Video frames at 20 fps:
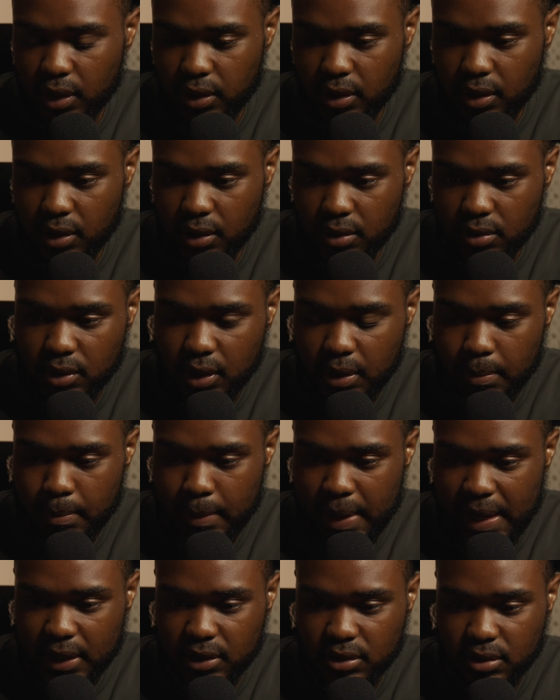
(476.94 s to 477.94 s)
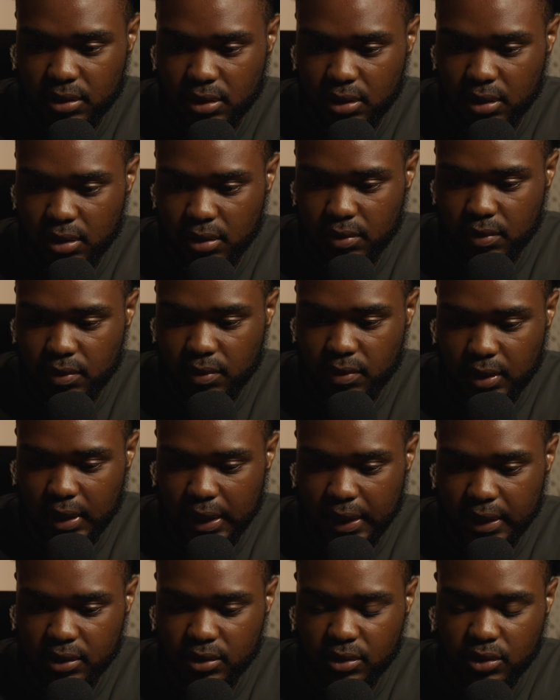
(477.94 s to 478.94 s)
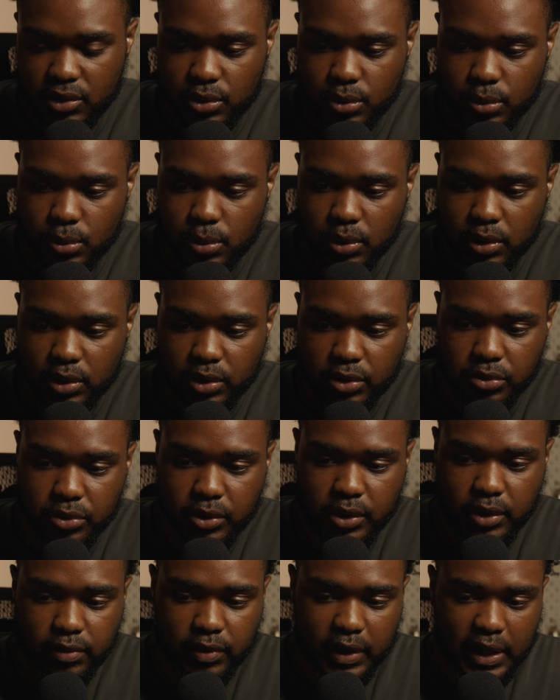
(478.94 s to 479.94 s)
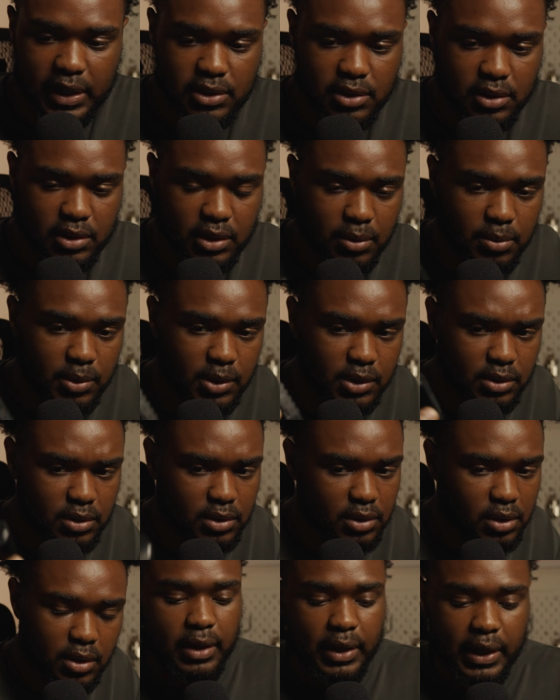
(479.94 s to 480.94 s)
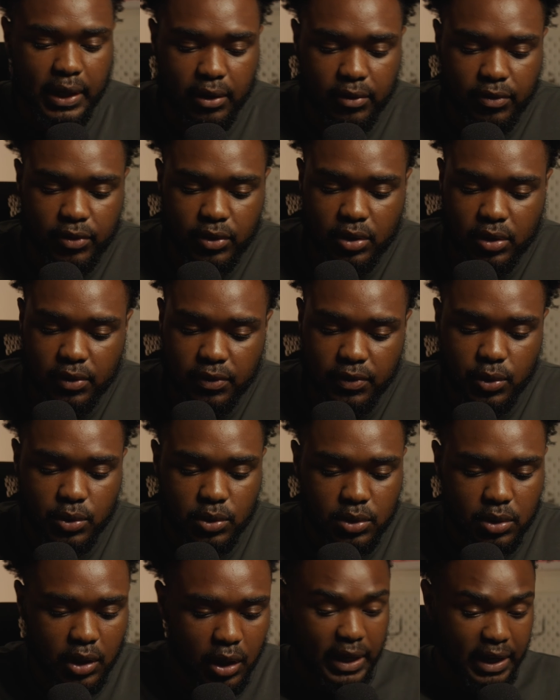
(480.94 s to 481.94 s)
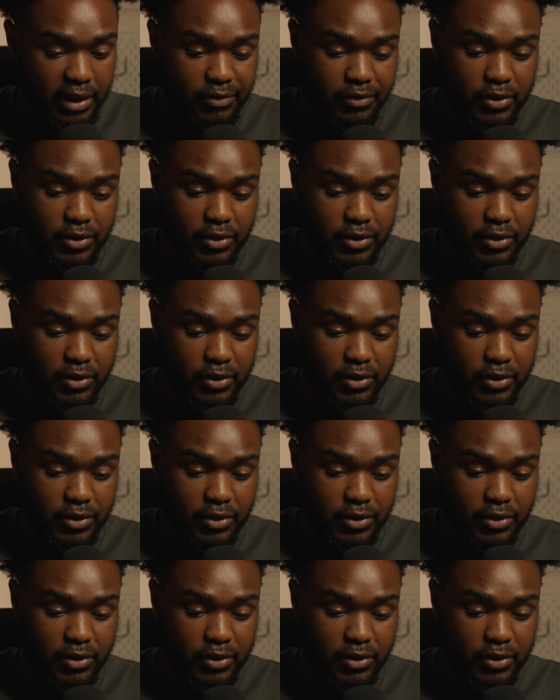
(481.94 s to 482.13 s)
I think, a max of like 2 or 3 flashes at once. Now for the diffuser, at